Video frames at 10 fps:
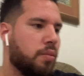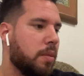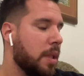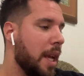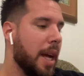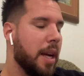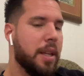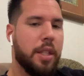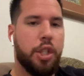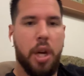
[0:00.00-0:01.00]
yeah,
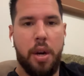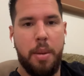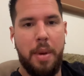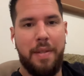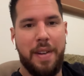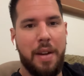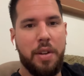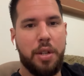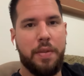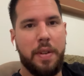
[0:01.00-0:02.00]
she already made five
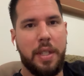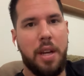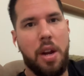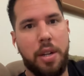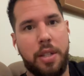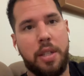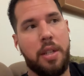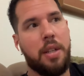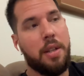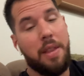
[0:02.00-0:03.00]
hundred fifty dollars
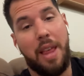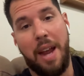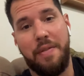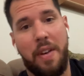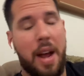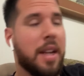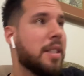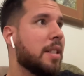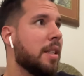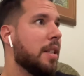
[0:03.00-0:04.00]
that fast.
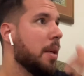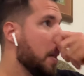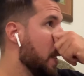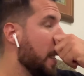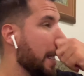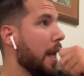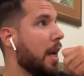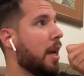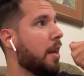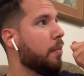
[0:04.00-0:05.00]

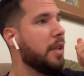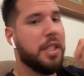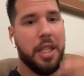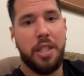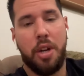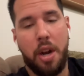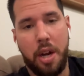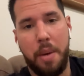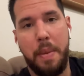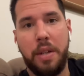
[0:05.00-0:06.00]
And we just started
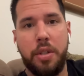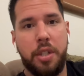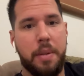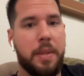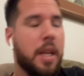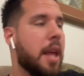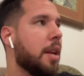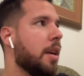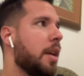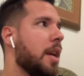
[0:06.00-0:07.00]
our mentorship
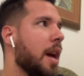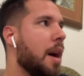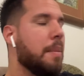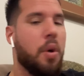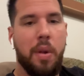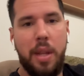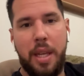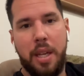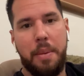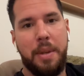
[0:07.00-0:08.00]
together. I'm only
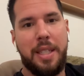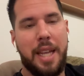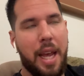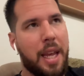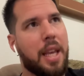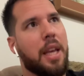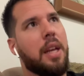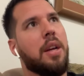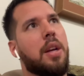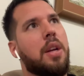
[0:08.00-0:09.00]
gonna be taking
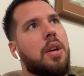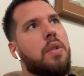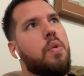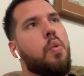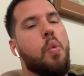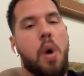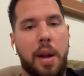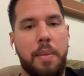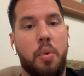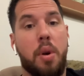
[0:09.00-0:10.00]

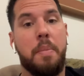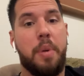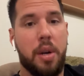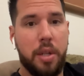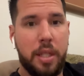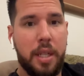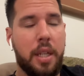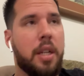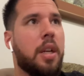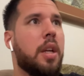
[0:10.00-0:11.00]
one more person
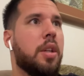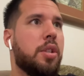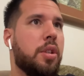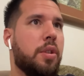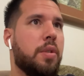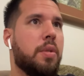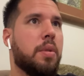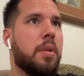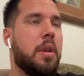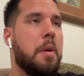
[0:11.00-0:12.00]
to
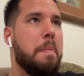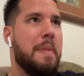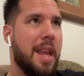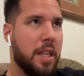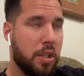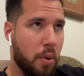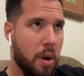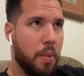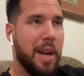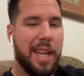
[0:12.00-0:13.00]
mentor
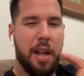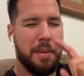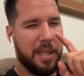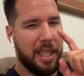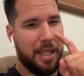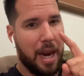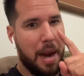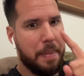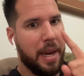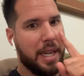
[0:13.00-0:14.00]
when it comes to
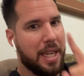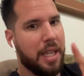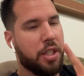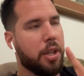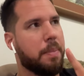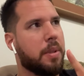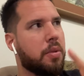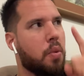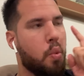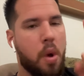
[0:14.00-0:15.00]
diabetic test strips.
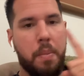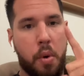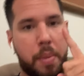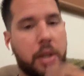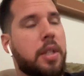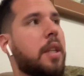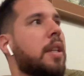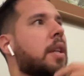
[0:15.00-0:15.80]
One more person.